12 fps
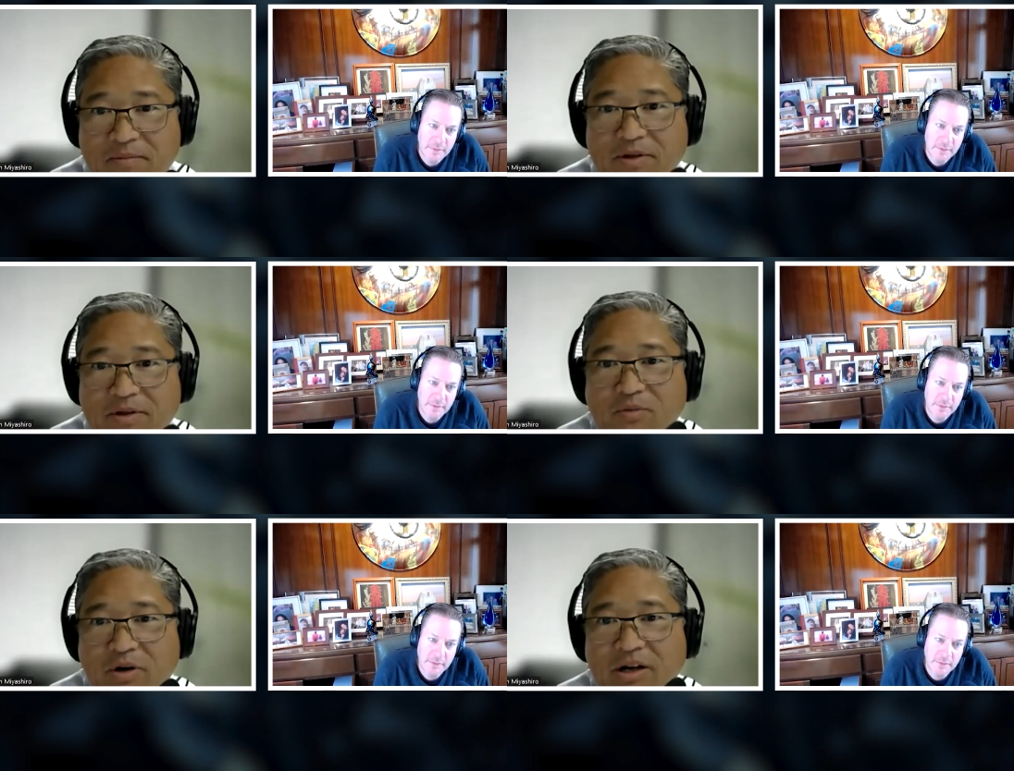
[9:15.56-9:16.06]
Speaker 1: Is
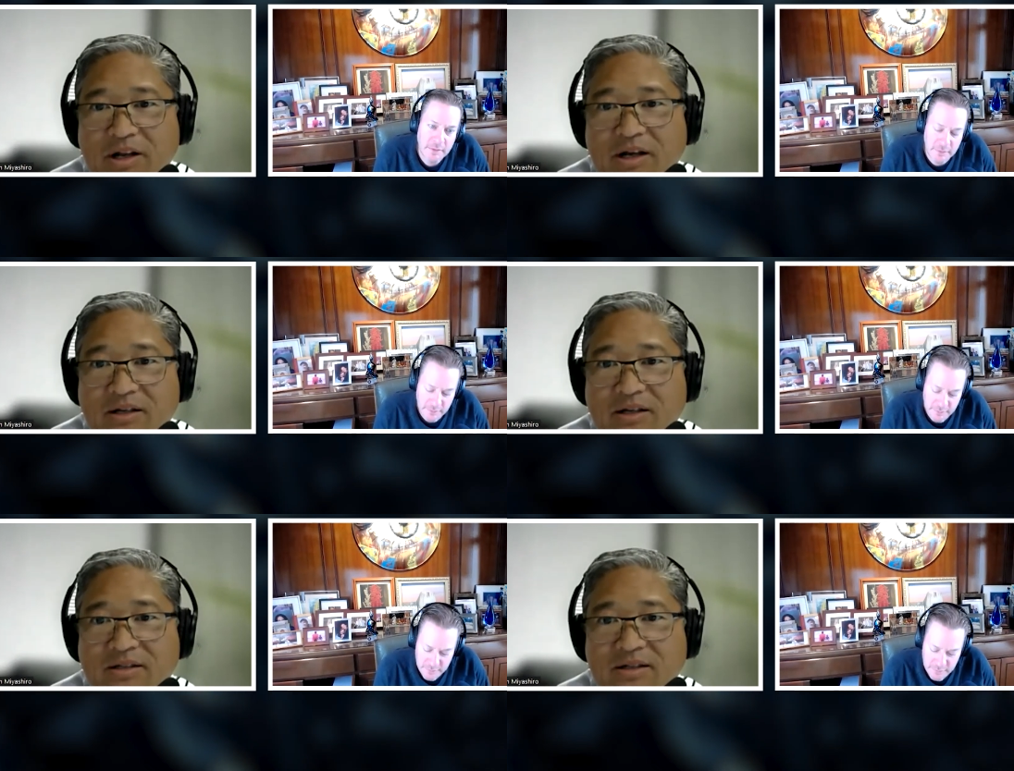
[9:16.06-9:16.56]
what it
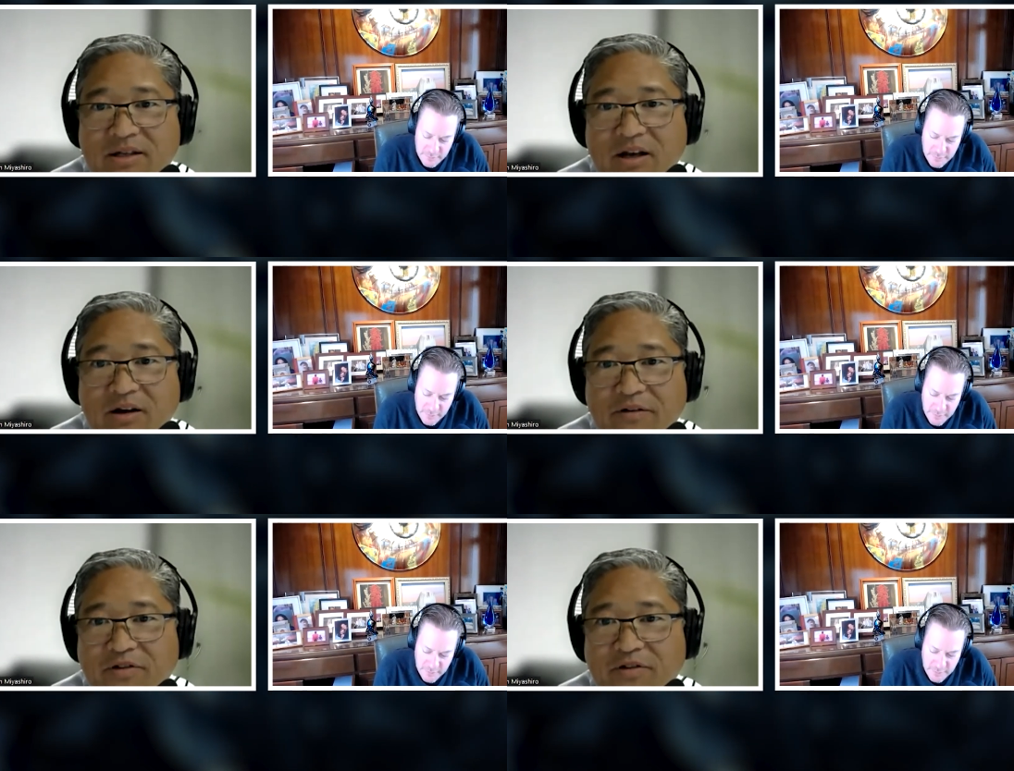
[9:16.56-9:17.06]
is. You know,
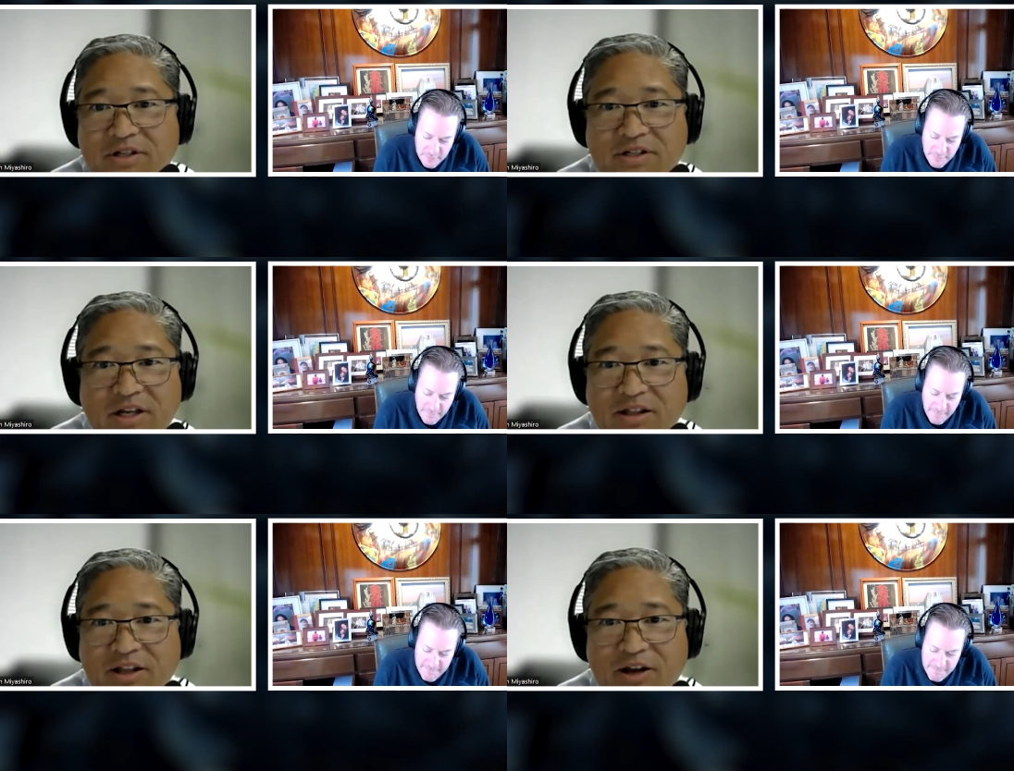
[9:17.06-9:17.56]
if you're
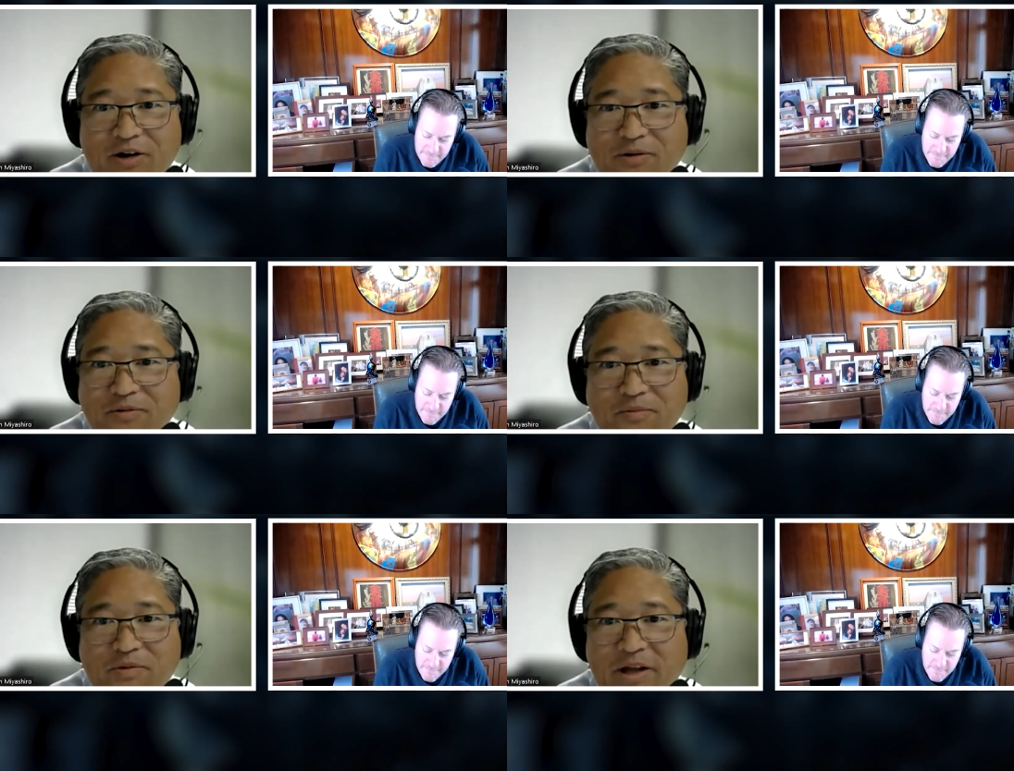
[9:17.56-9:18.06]
sitting there
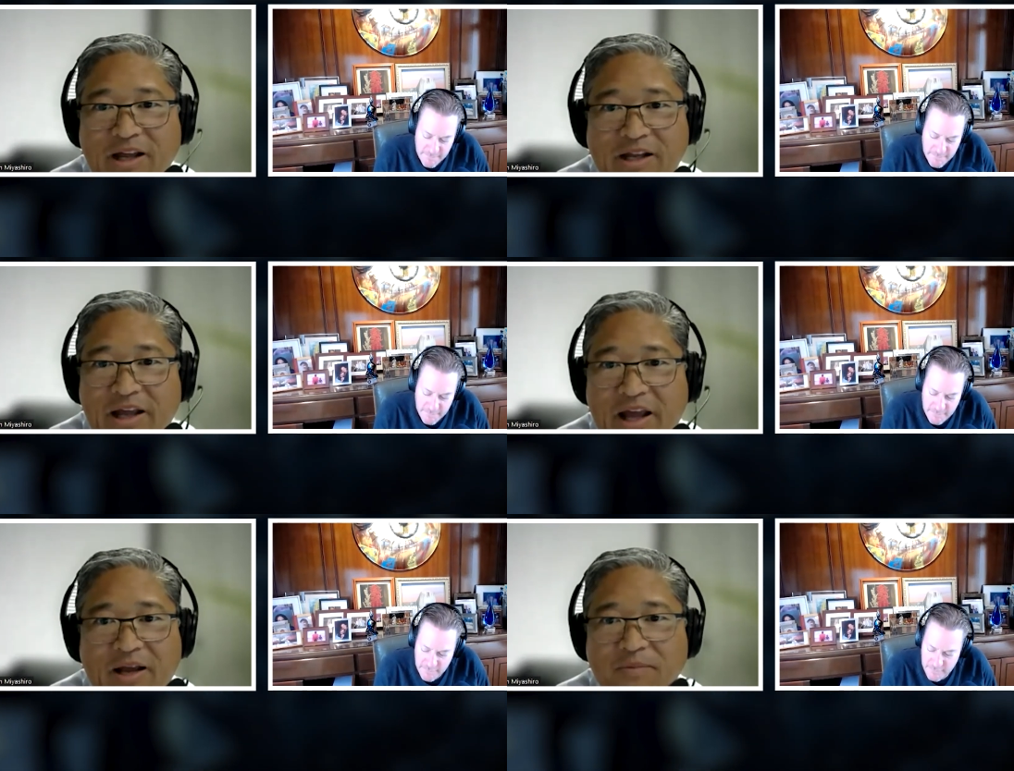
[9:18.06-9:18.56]
playing
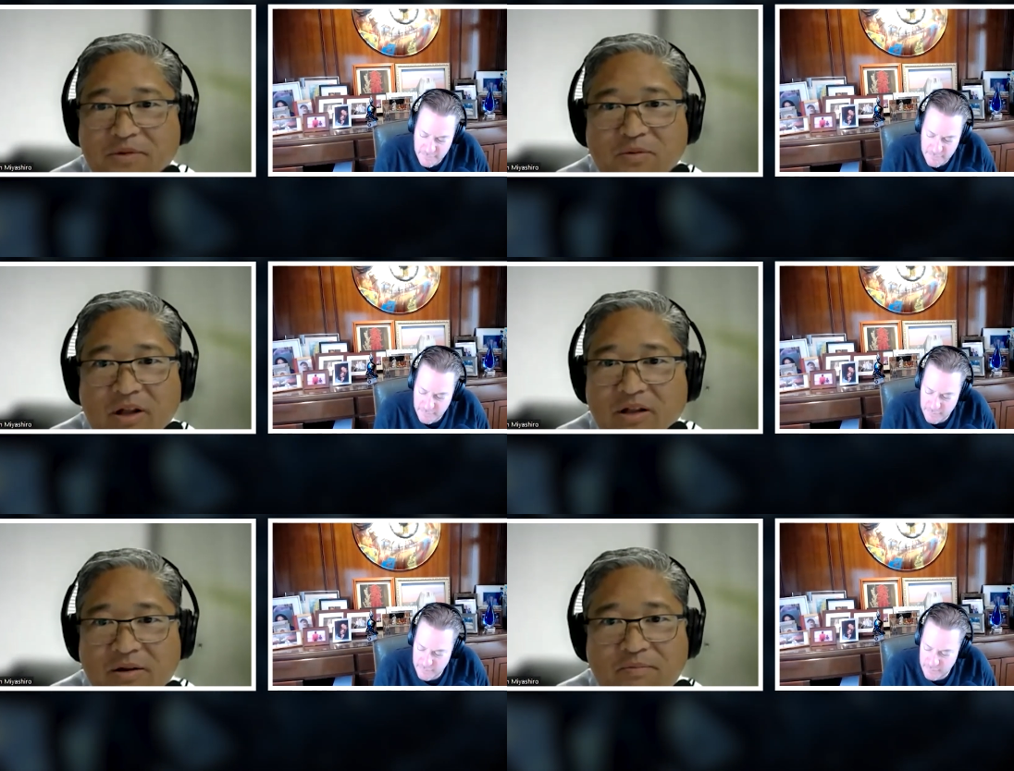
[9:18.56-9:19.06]
games while the